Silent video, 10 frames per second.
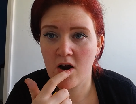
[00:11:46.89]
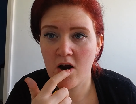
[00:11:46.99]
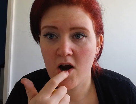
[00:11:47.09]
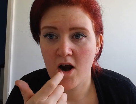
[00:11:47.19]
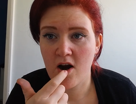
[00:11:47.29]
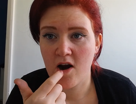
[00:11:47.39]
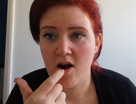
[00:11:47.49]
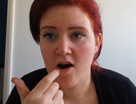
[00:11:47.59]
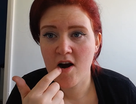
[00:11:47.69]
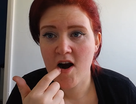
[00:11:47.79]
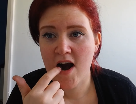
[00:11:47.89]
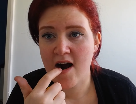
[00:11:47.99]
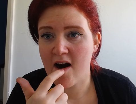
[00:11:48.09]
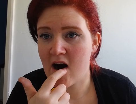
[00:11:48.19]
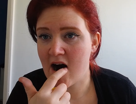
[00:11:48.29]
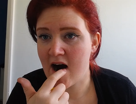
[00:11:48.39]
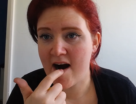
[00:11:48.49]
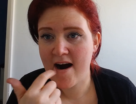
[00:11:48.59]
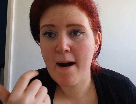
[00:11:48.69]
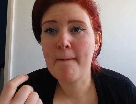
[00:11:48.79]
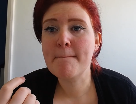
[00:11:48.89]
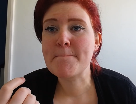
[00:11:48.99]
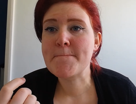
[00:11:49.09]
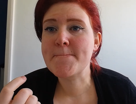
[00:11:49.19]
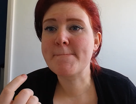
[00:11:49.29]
[no speech]